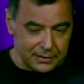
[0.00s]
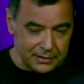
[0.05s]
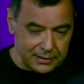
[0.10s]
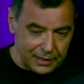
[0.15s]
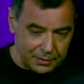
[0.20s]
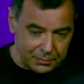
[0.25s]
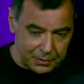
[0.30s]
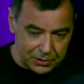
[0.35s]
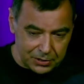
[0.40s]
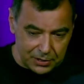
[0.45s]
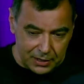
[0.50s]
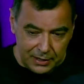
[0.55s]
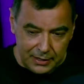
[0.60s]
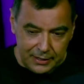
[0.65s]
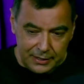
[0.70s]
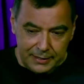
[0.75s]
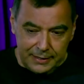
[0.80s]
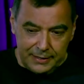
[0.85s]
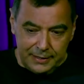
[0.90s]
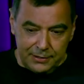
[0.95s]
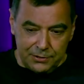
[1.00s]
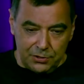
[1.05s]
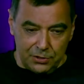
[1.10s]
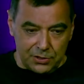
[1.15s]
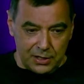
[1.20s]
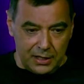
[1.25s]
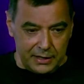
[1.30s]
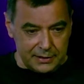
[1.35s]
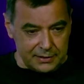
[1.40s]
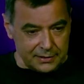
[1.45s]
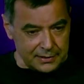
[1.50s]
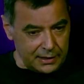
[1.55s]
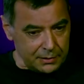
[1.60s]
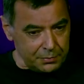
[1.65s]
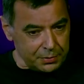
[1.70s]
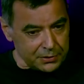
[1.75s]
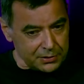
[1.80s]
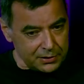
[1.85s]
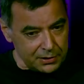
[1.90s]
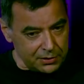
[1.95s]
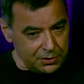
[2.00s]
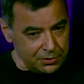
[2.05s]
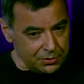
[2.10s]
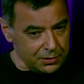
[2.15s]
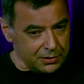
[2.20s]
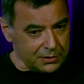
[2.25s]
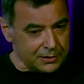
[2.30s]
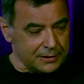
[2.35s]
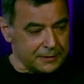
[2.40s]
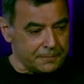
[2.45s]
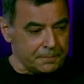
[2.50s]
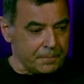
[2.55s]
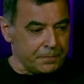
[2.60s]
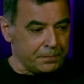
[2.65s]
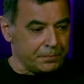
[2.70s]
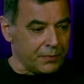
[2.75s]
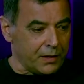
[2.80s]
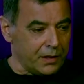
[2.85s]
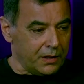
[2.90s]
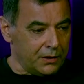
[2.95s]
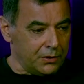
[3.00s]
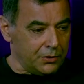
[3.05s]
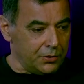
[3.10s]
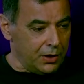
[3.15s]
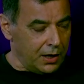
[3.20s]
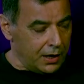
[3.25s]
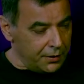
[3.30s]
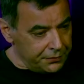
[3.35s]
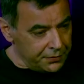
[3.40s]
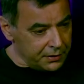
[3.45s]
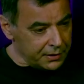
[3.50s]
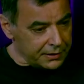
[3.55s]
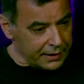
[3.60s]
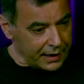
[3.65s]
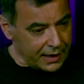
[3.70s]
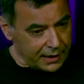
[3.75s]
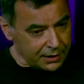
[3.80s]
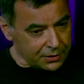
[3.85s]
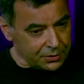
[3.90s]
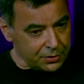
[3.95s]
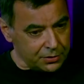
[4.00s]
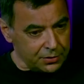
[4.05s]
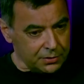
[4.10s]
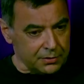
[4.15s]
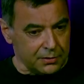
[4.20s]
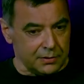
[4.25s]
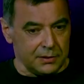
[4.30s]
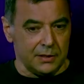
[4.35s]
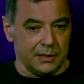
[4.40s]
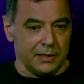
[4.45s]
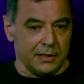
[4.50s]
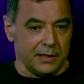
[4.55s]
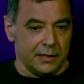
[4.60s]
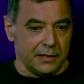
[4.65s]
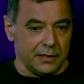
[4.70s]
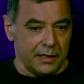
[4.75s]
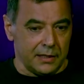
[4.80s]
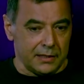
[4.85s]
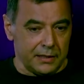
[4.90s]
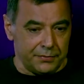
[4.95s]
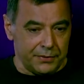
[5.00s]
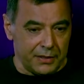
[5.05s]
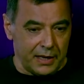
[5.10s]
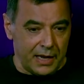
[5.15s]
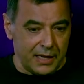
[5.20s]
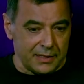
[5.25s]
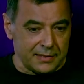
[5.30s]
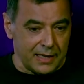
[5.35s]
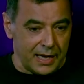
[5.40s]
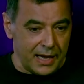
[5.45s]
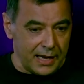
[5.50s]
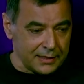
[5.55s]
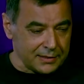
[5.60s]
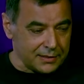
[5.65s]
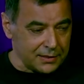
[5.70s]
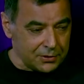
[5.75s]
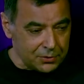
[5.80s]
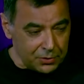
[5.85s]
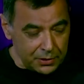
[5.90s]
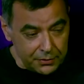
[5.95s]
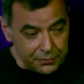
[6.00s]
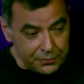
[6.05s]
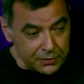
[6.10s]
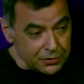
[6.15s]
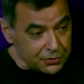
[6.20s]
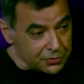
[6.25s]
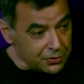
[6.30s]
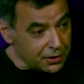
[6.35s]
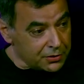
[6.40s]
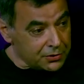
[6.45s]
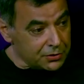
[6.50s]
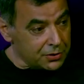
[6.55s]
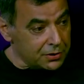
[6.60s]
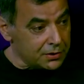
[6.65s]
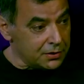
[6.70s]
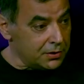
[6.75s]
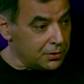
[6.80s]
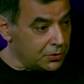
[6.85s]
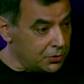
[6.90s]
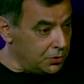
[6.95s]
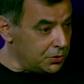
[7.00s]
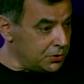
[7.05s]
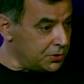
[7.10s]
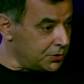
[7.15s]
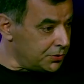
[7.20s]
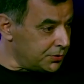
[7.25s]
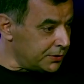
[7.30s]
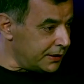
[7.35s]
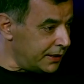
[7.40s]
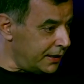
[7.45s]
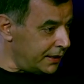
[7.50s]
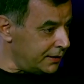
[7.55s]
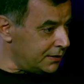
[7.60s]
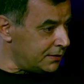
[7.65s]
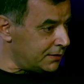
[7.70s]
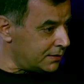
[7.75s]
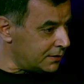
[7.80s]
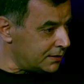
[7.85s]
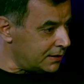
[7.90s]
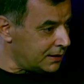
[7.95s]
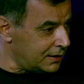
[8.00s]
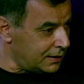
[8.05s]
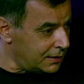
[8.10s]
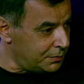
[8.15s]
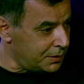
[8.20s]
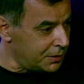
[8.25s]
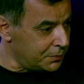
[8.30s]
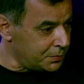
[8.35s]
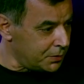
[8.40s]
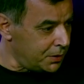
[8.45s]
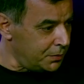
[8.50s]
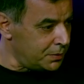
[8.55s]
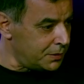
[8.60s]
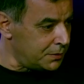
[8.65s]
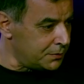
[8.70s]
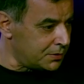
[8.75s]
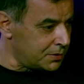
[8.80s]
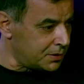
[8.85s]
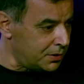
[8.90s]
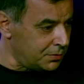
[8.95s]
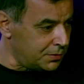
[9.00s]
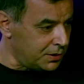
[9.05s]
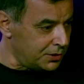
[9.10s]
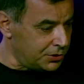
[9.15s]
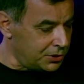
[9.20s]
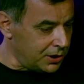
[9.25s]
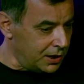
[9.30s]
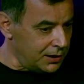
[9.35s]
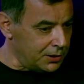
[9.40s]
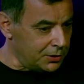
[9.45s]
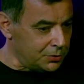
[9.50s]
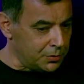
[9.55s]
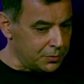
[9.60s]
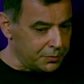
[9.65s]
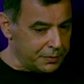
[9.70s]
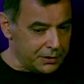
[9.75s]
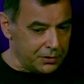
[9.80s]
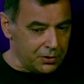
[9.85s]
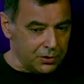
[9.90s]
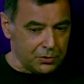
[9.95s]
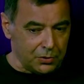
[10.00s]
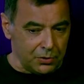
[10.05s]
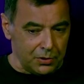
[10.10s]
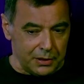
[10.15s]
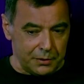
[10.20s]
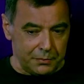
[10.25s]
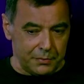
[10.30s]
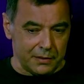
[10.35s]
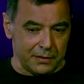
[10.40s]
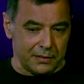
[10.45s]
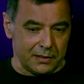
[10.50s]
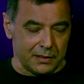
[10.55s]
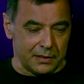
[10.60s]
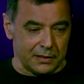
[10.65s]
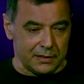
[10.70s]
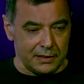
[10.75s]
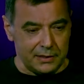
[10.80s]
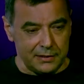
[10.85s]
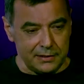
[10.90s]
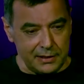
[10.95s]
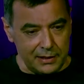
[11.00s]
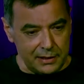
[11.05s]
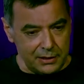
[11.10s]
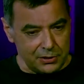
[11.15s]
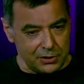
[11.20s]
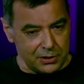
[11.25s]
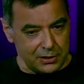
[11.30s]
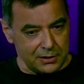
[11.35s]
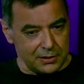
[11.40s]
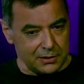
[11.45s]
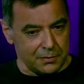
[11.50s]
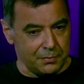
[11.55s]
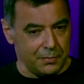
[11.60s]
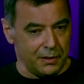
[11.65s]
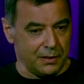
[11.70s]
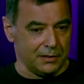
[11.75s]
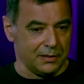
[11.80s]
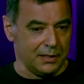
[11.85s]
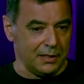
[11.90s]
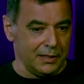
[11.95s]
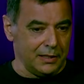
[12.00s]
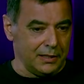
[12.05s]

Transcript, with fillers: damage. So it's like cybersecurity. You have here an actor that if it has access to infrastructure could create a, a big problem. So the challenge would be not to limit the, the intelligence, but